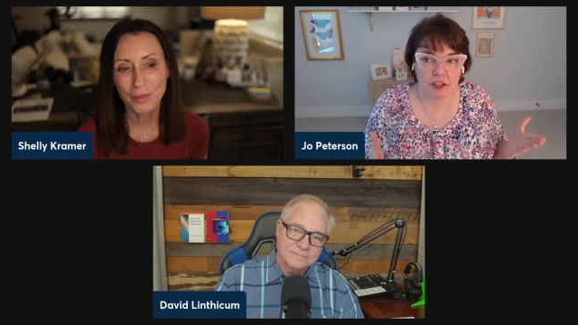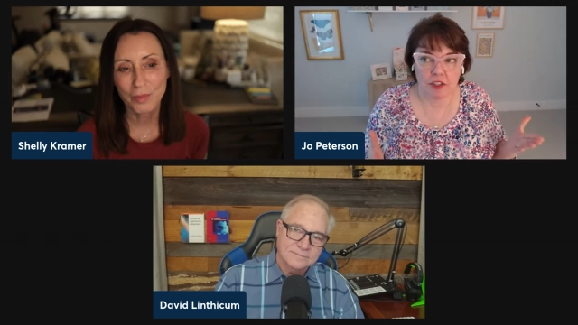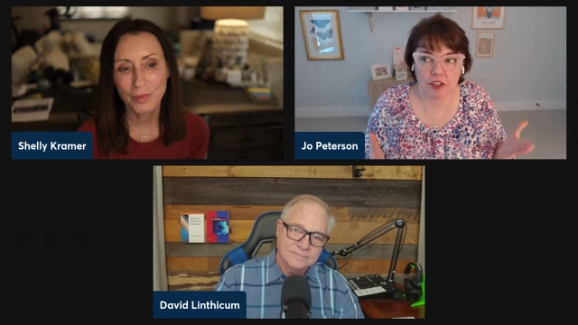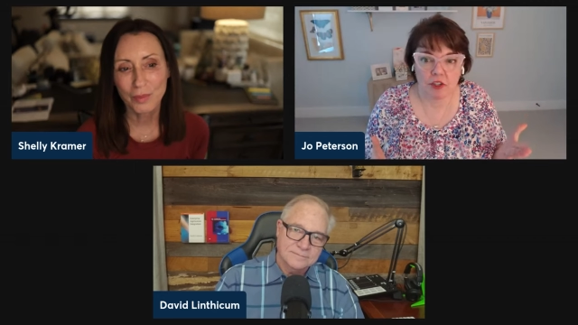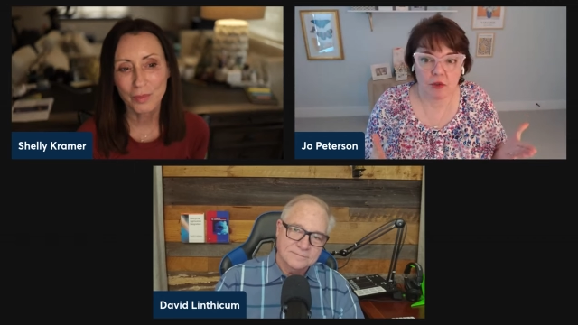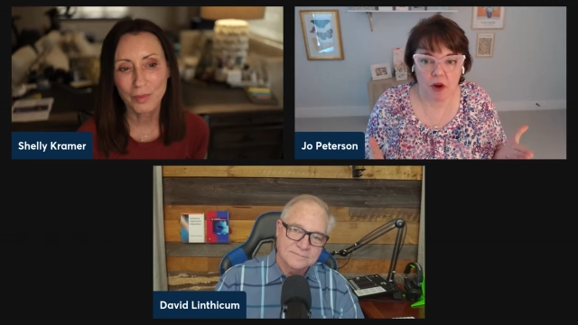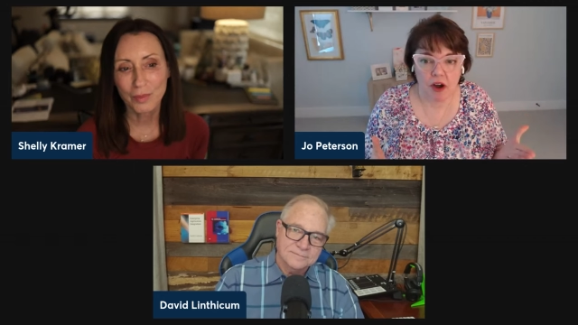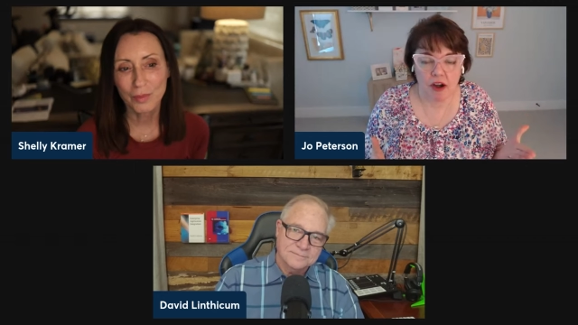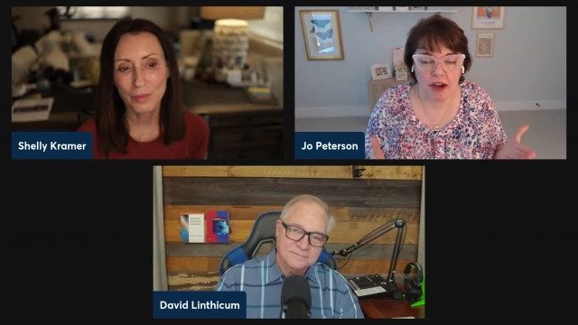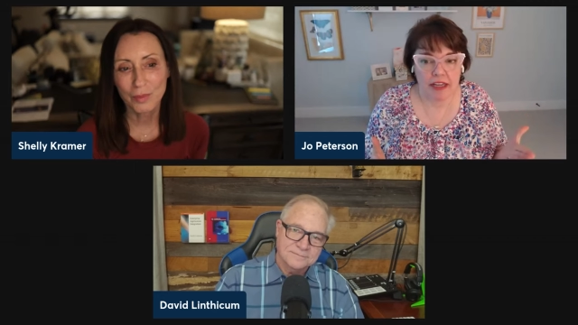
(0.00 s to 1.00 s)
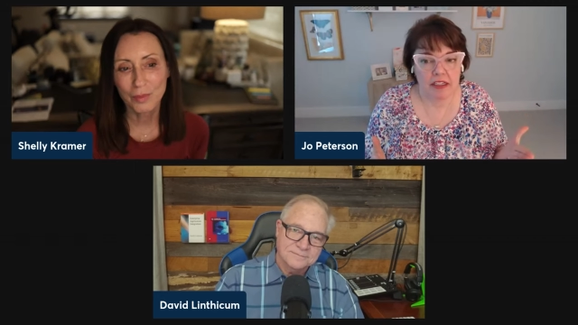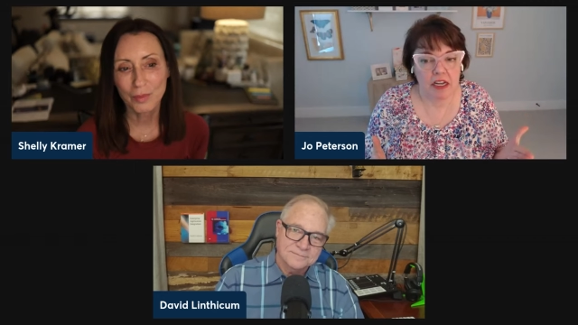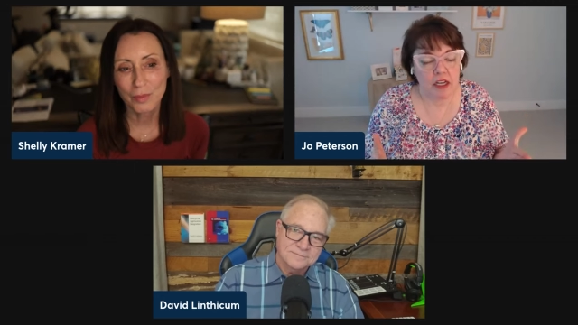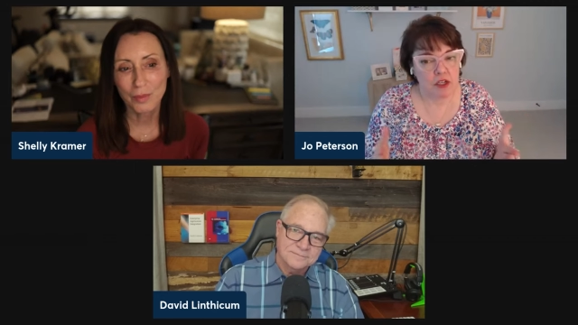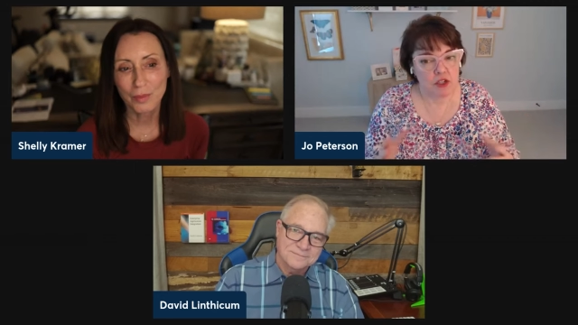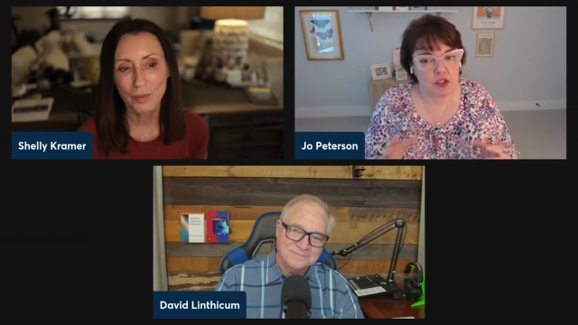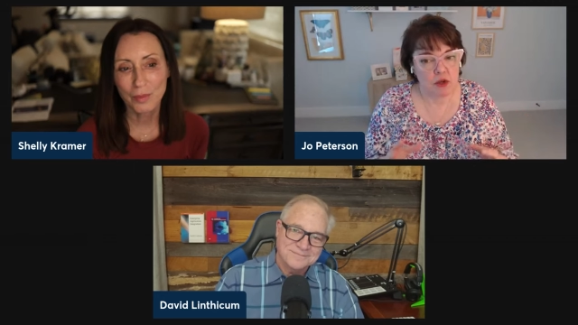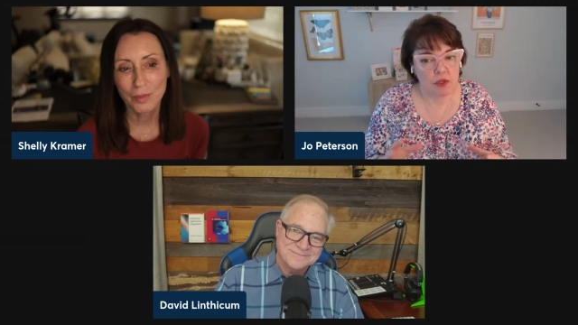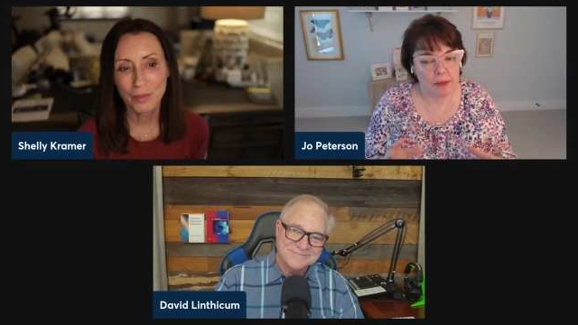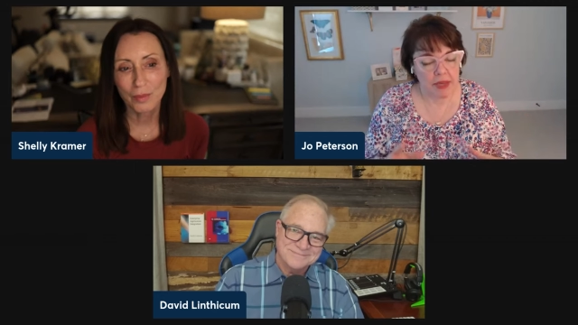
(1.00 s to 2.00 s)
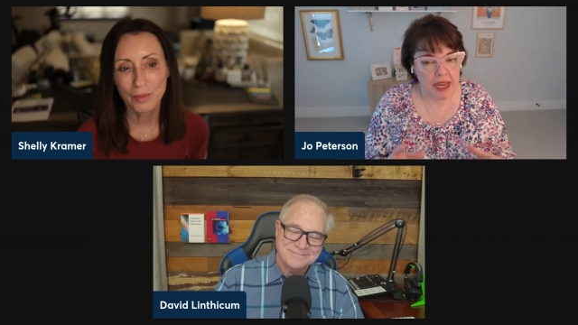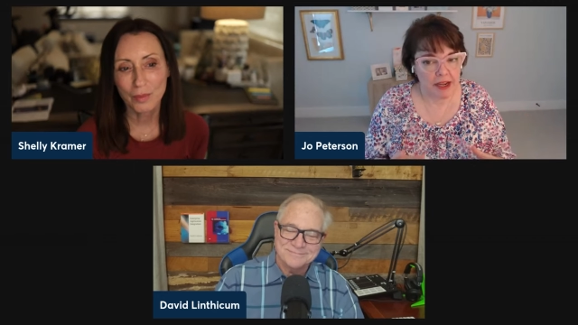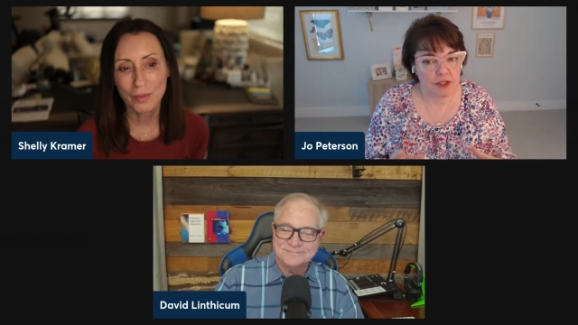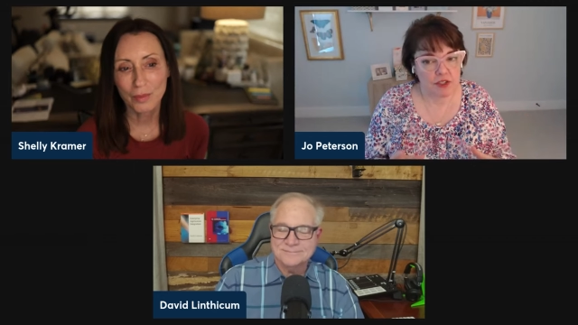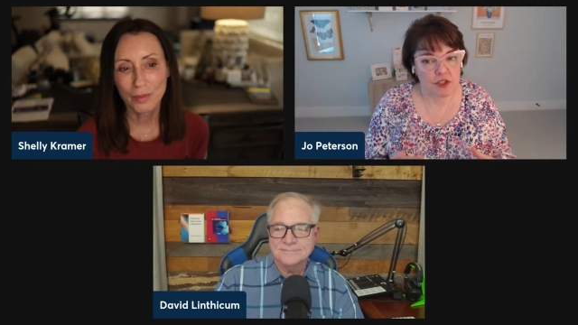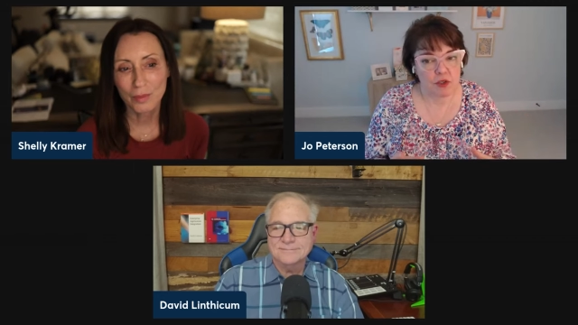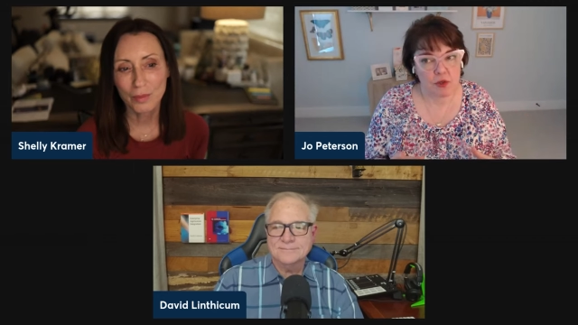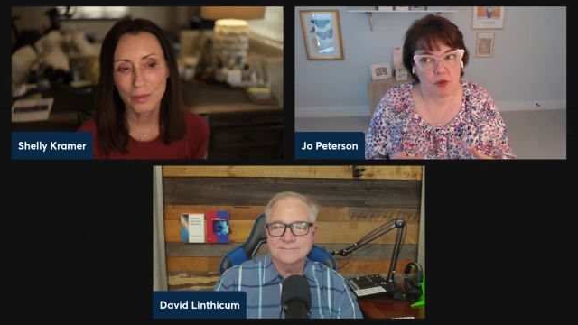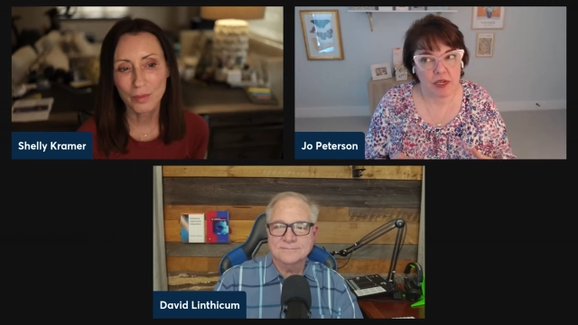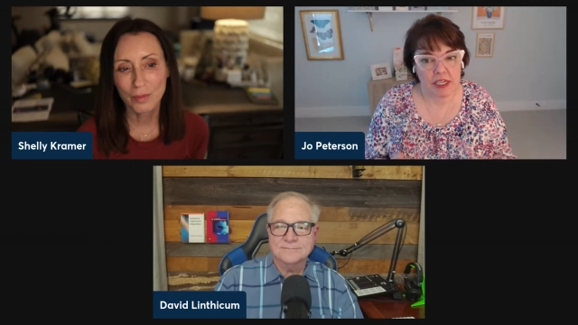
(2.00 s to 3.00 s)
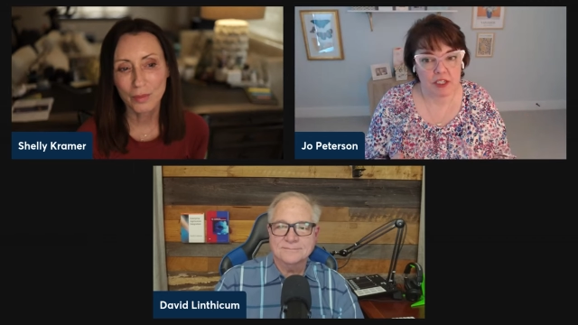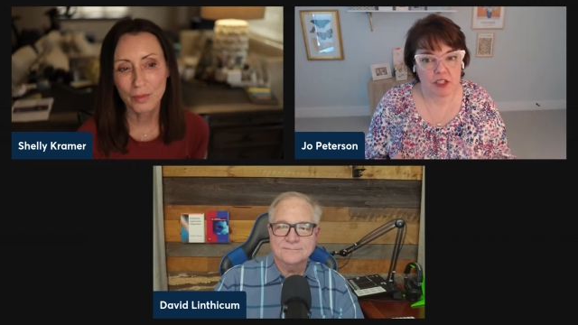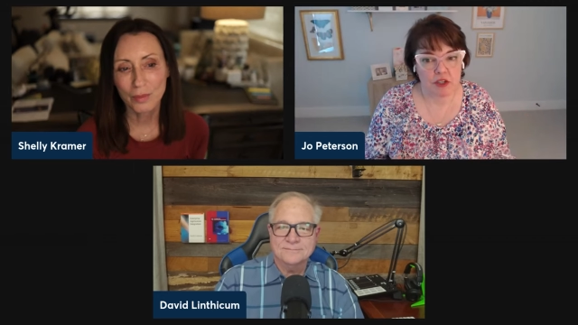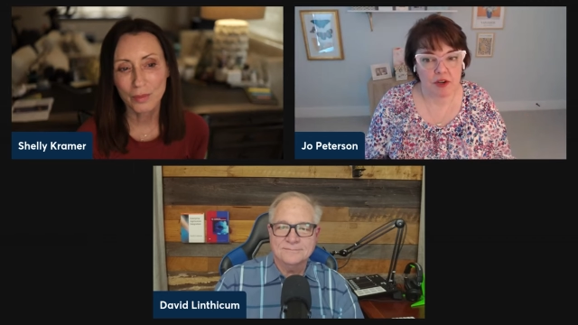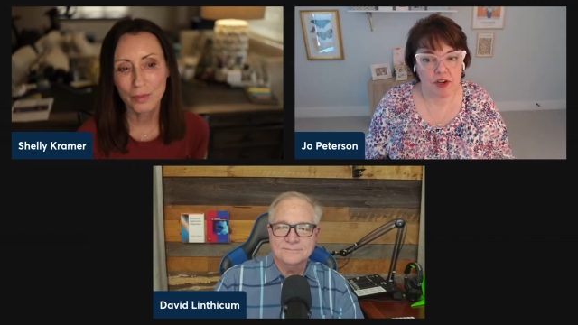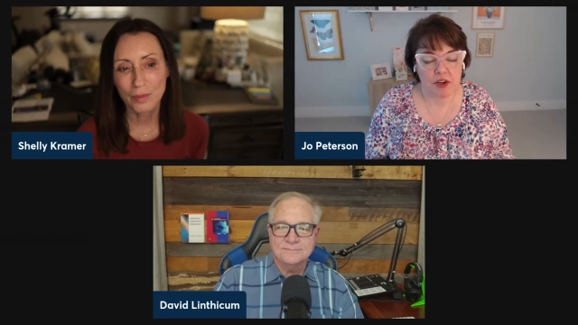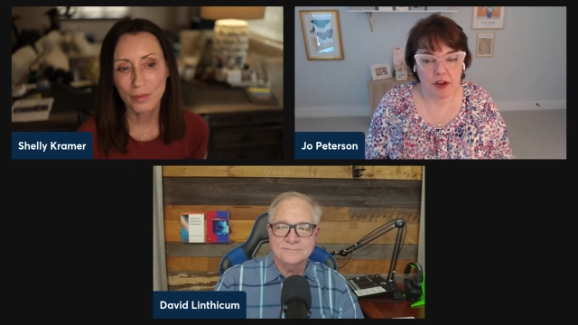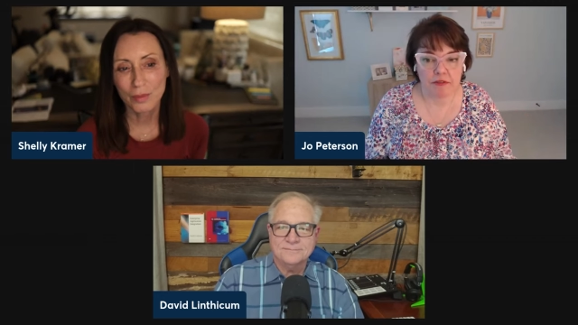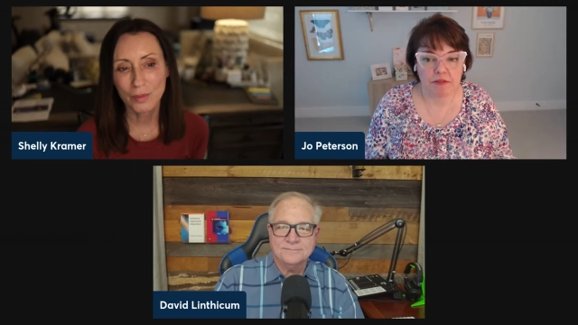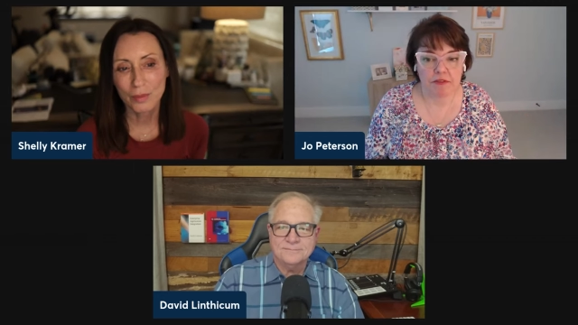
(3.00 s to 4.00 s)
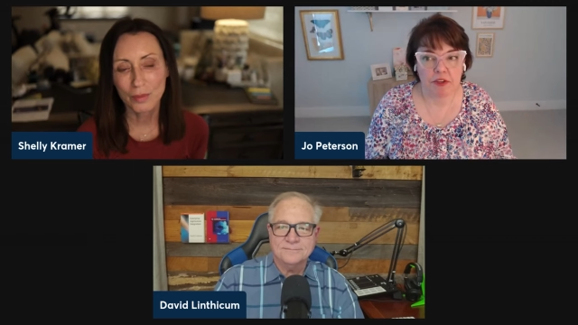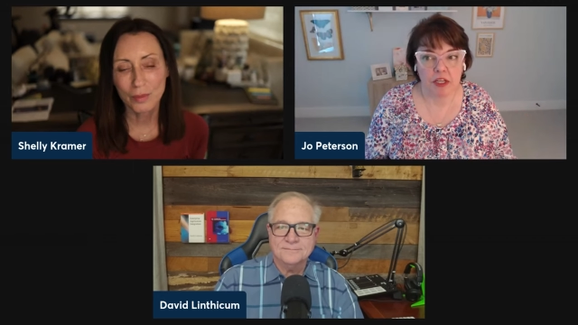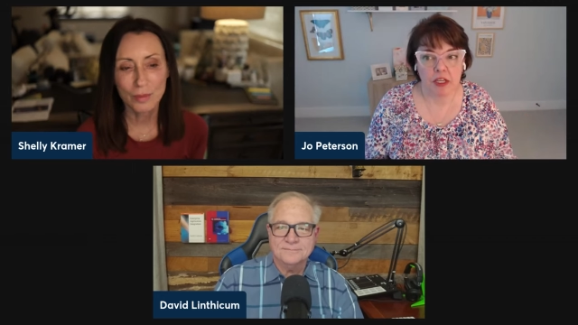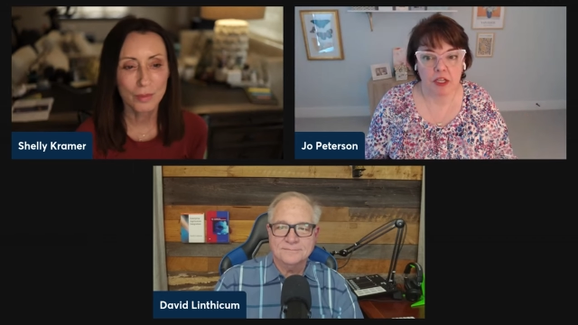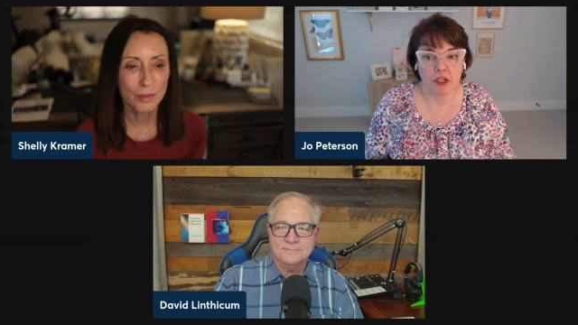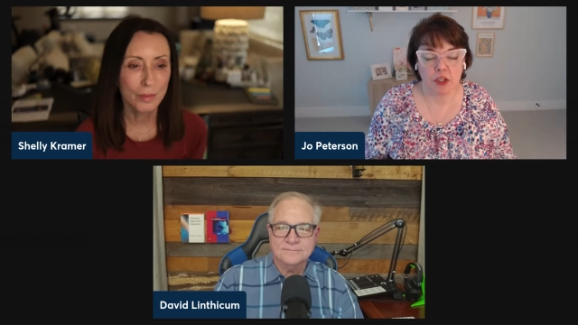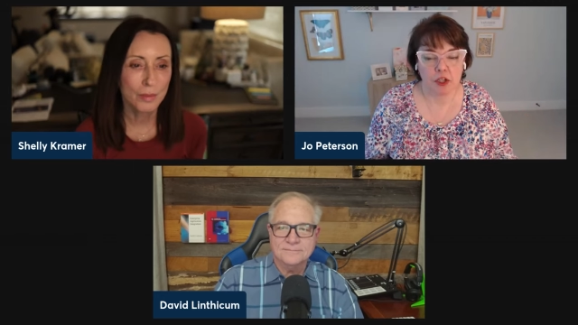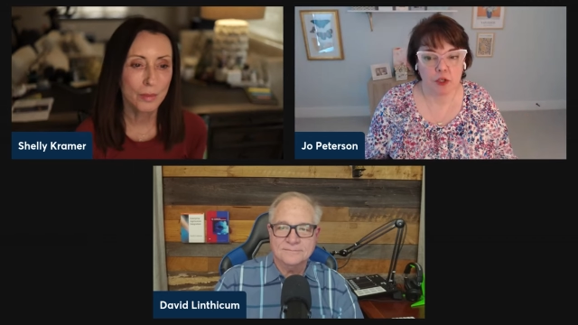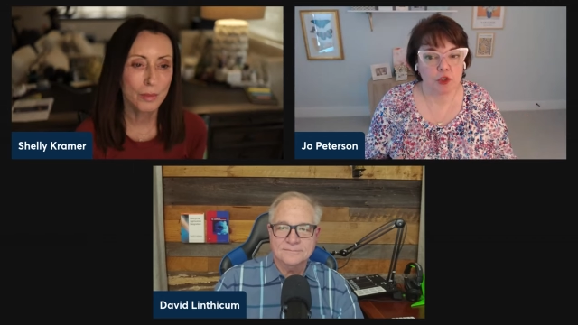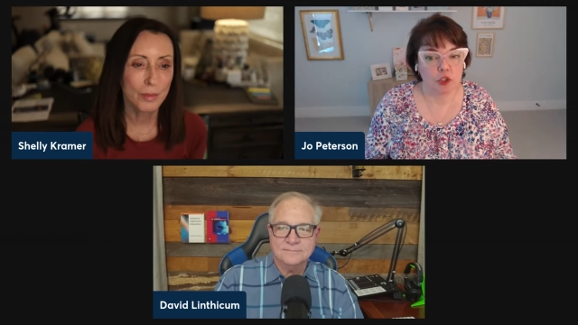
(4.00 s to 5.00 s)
Speaker 1: Shelly, and you are. And so let me ask you, is there enough, you know,